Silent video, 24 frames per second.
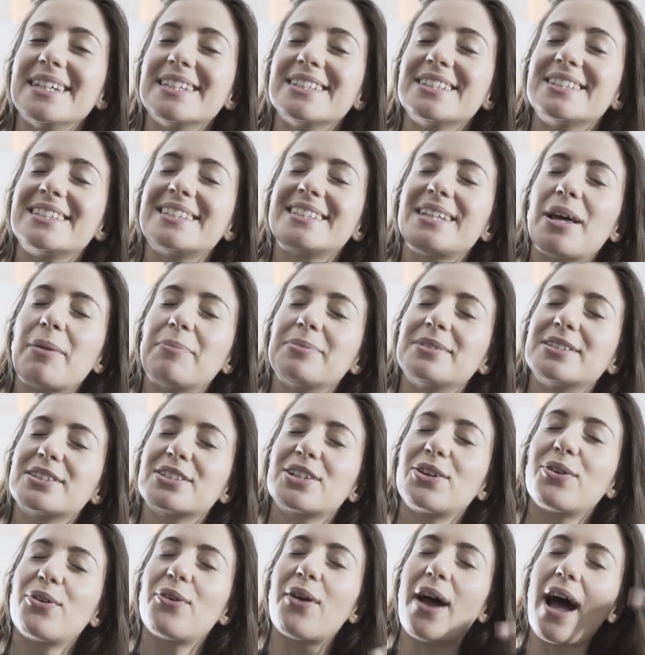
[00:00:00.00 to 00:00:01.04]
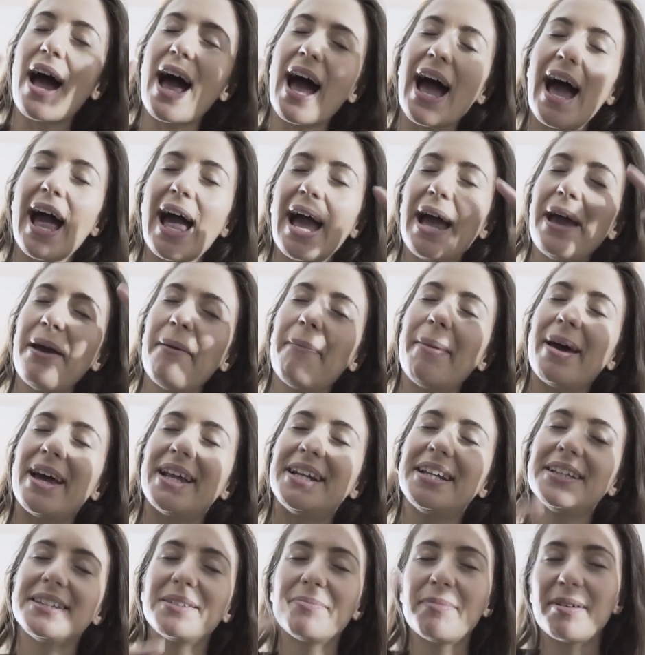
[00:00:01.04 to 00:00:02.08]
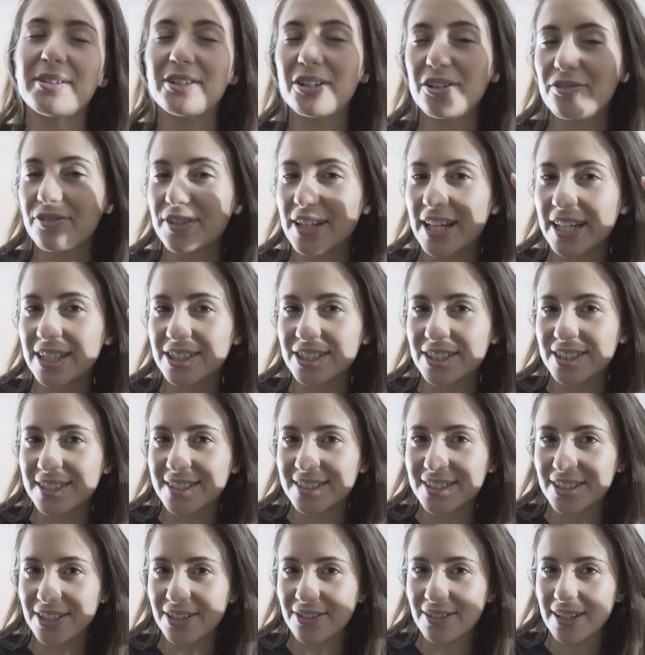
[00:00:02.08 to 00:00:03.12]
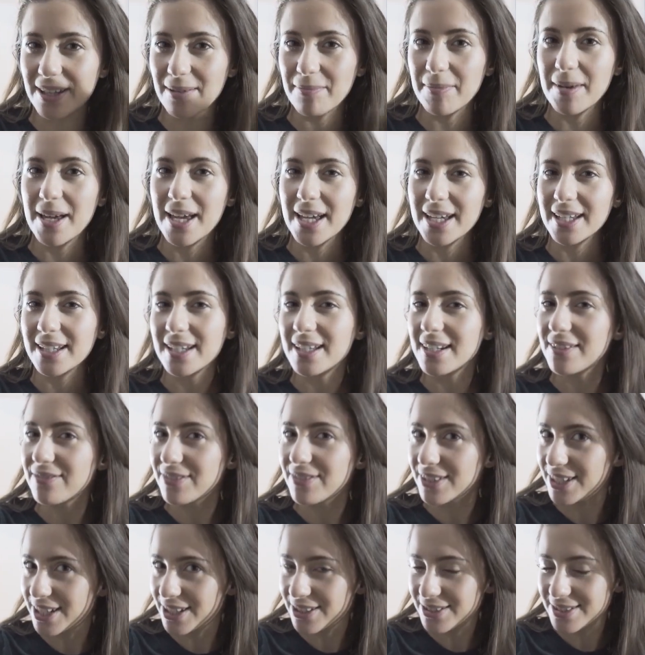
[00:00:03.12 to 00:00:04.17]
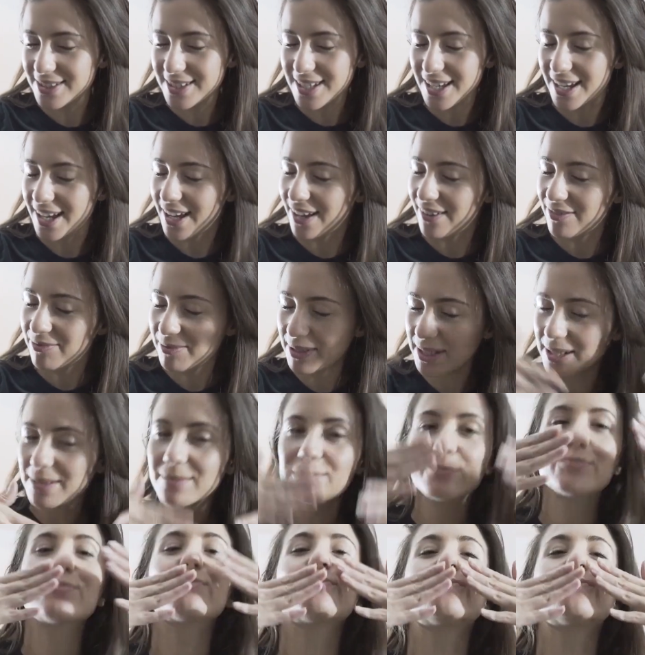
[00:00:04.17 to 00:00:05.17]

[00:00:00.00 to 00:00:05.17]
subscribe, and hit the bell notification so you keep getting videos of me.